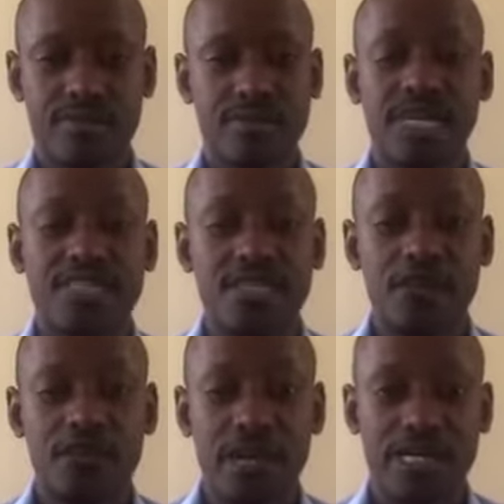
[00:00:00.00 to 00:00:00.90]
It's
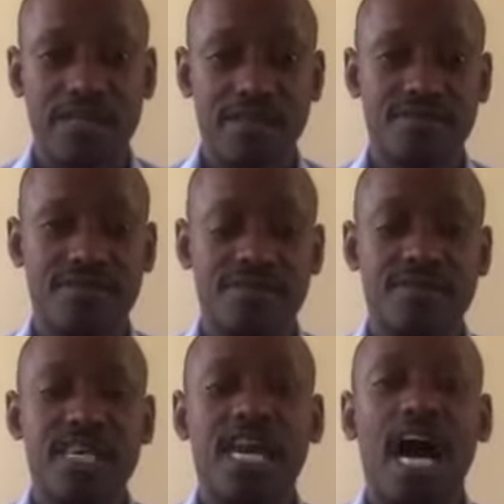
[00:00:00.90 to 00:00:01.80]
different.
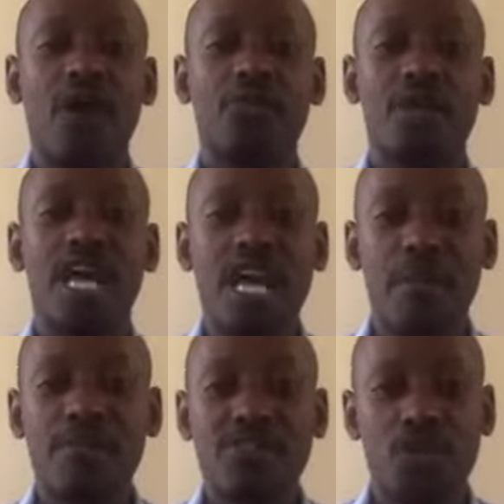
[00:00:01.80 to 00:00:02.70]
And the
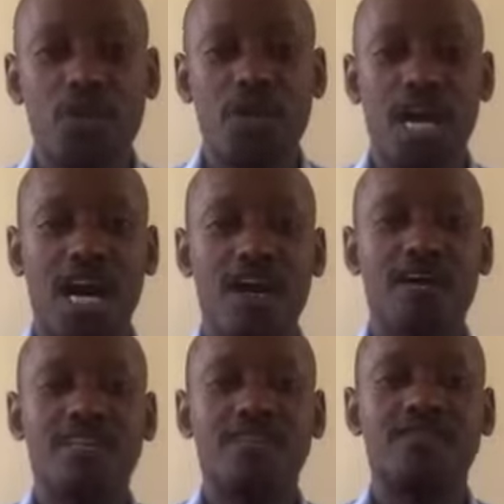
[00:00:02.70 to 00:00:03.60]
dynamics in there,
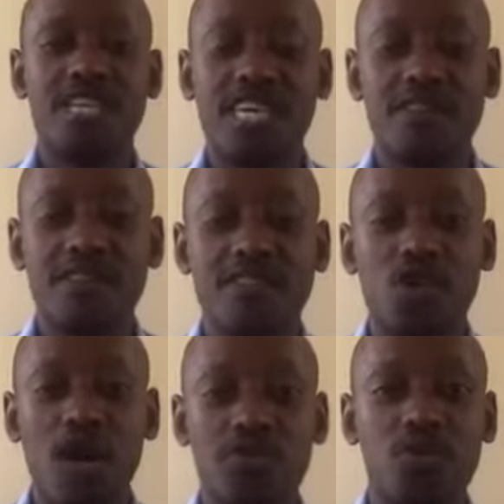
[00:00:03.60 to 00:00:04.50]
the key things you
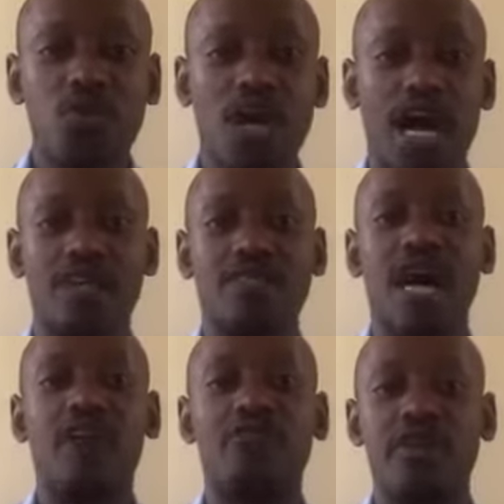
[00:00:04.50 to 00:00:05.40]
have to look at
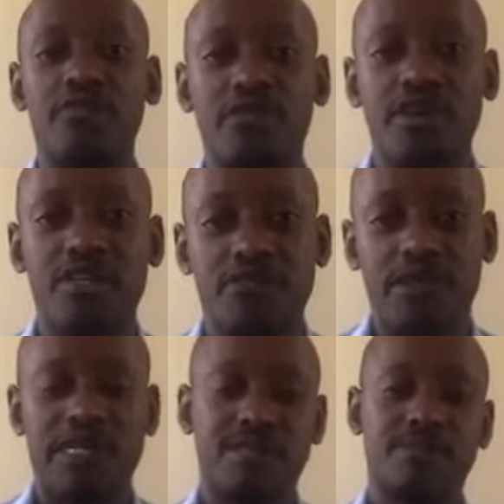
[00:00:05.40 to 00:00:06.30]
are very, very
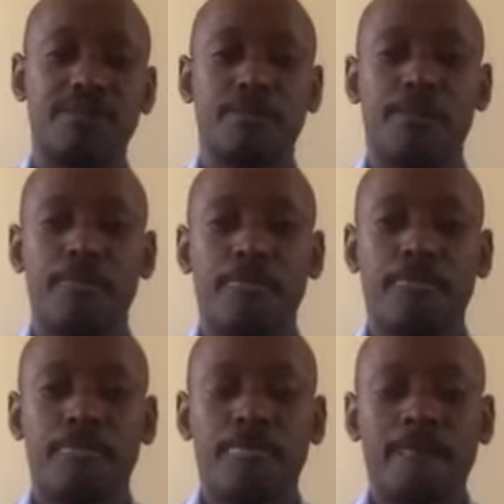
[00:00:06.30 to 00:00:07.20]
different.
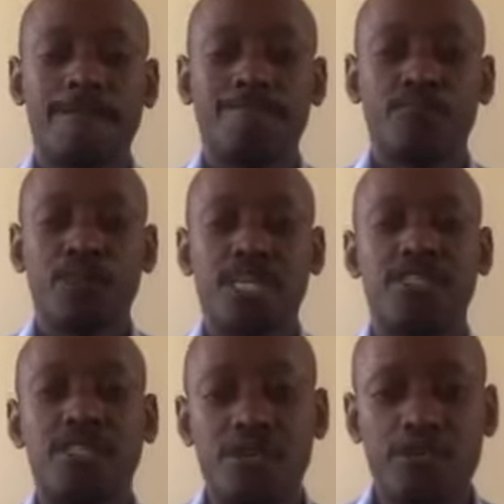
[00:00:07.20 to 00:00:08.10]
It's
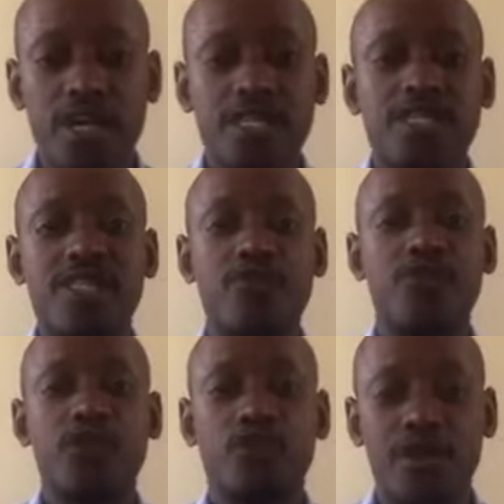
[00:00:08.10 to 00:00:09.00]
different if
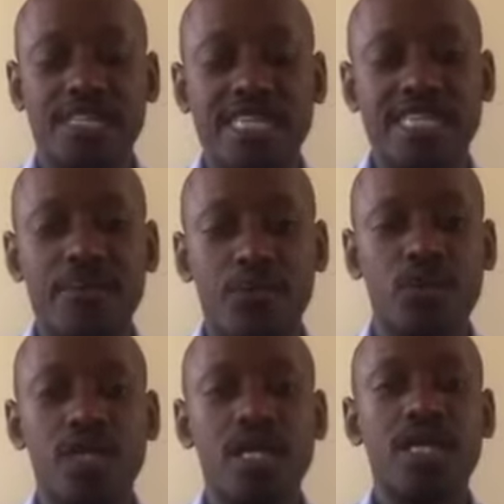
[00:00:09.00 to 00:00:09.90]
you're fattening a
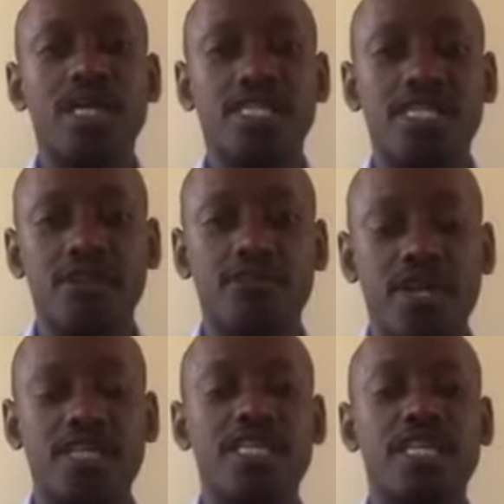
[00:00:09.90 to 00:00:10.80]
bull. It's
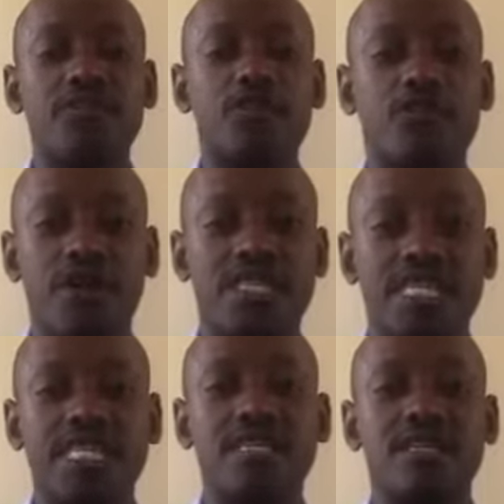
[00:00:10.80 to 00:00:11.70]
different if you're
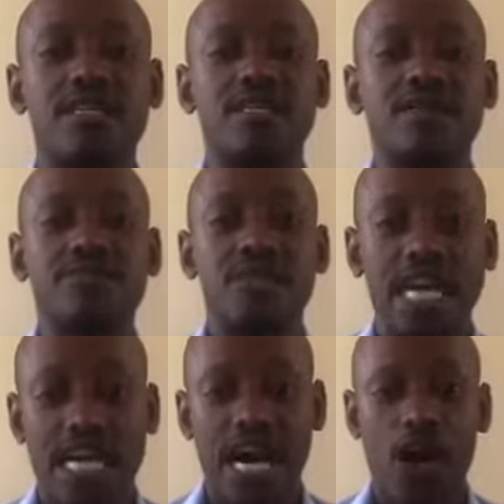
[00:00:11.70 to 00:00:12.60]
fattening a
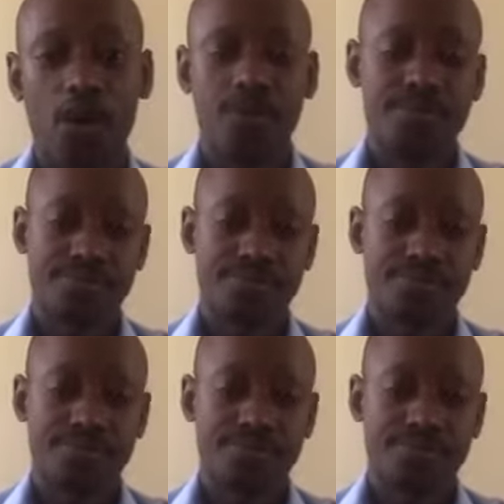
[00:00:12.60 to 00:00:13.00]
cow.